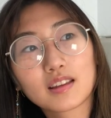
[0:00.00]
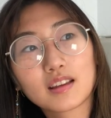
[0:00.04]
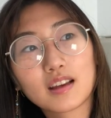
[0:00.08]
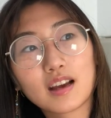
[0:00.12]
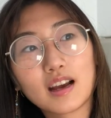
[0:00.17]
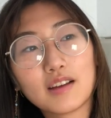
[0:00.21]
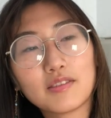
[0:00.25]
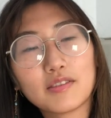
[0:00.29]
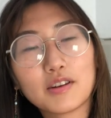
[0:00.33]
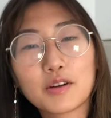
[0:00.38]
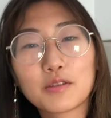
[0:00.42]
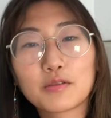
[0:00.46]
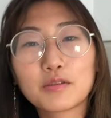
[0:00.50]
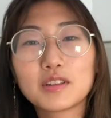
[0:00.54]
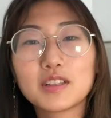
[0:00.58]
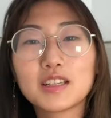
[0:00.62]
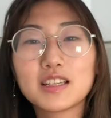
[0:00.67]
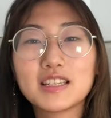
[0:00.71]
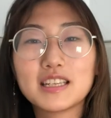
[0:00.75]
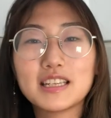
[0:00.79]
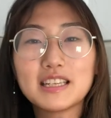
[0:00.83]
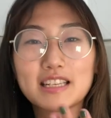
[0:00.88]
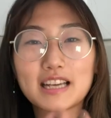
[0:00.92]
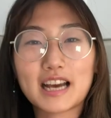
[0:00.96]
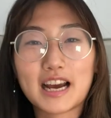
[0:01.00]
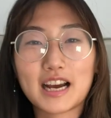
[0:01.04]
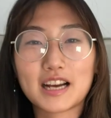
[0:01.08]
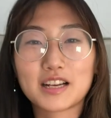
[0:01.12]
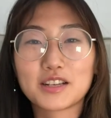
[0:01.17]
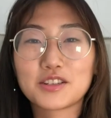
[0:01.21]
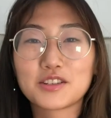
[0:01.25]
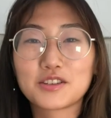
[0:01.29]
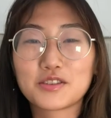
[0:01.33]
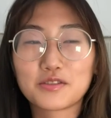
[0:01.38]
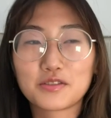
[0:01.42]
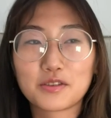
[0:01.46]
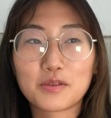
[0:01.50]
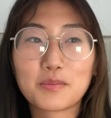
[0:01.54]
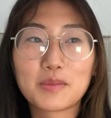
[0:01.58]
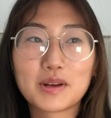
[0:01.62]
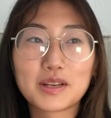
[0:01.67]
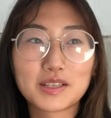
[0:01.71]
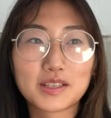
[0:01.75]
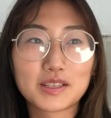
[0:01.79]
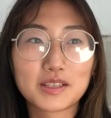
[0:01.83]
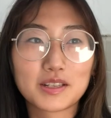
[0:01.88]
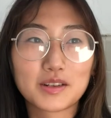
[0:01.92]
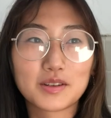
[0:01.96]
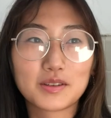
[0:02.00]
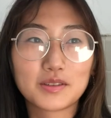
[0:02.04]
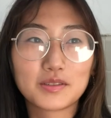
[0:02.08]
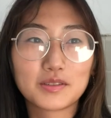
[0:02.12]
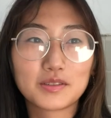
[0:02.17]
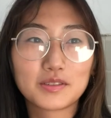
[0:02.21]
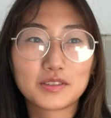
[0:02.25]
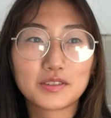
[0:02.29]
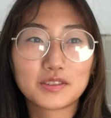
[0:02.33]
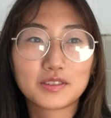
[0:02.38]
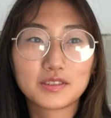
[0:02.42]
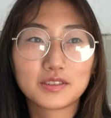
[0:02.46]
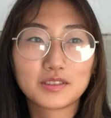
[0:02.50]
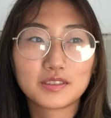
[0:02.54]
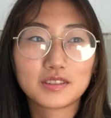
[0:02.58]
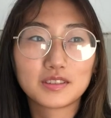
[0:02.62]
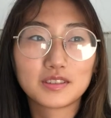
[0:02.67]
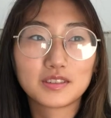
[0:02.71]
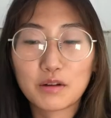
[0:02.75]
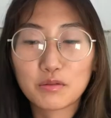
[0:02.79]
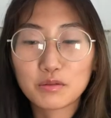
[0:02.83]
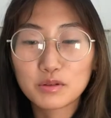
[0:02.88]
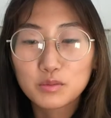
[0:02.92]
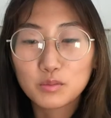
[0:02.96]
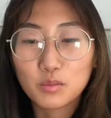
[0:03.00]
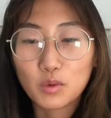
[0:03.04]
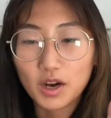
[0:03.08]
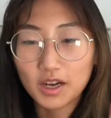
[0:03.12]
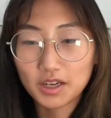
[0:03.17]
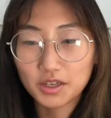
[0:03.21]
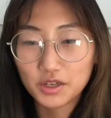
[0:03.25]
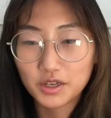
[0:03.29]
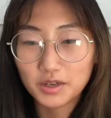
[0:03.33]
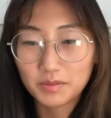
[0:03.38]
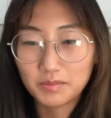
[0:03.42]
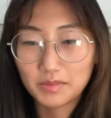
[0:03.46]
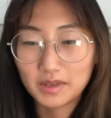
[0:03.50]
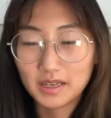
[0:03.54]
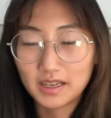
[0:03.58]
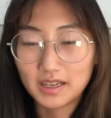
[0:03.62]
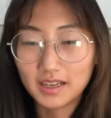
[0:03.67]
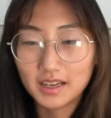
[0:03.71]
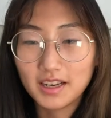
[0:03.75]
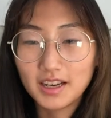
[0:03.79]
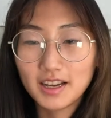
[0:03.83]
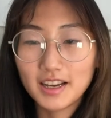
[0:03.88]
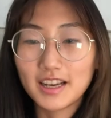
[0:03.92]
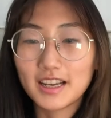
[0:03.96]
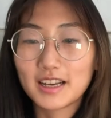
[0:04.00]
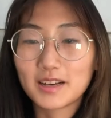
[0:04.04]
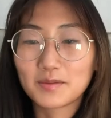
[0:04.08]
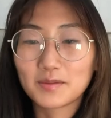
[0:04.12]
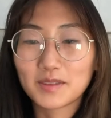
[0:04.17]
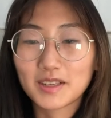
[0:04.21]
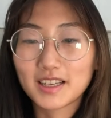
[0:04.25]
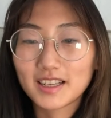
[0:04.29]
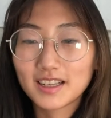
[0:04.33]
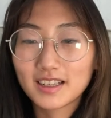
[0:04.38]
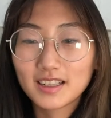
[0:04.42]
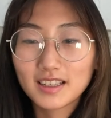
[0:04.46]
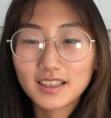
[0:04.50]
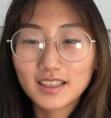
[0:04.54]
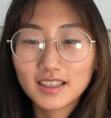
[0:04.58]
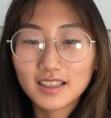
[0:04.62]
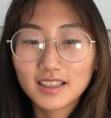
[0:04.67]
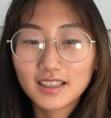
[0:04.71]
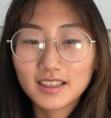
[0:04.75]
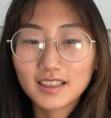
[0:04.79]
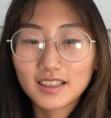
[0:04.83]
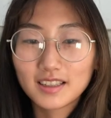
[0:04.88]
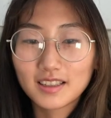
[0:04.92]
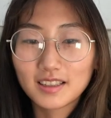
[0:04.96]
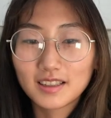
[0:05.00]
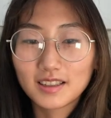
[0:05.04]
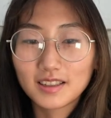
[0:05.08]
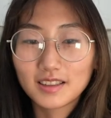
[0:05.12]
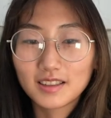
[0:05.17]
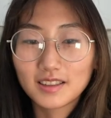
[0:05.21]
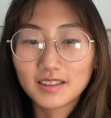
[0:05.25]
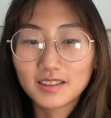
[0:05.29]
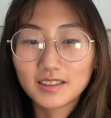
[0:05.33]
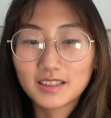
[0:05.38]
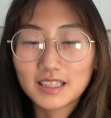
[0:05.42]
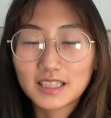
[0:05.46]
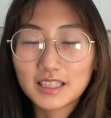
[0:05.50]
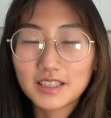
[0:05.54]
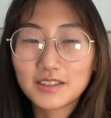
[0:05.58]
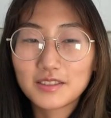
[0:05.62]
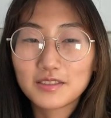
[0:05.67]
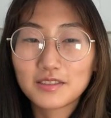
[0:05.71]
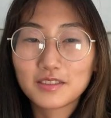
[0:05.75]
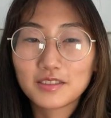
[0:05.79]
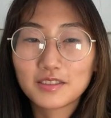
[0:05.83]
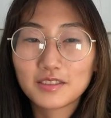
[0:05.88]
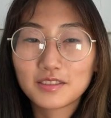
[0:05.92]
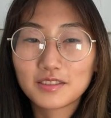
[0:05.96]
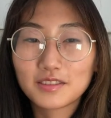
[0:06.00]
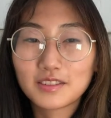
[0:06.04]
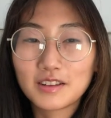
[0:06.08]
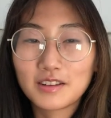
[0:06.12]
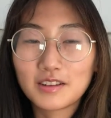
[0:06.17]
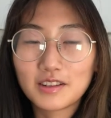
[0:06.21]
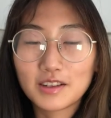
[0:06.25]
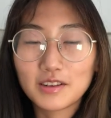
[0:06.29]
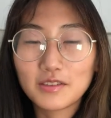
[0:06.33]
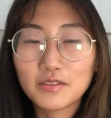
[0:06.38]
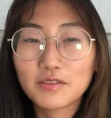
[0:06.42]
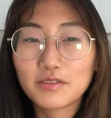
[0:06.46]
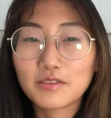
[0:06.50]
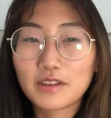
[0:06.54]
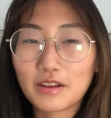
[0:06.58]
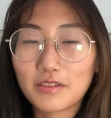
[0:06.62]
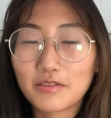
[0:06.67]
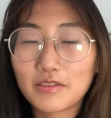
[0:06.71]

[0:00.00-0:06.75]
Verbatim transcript: I felt really detached from myself I was watching me and I'm like didn't it didn't it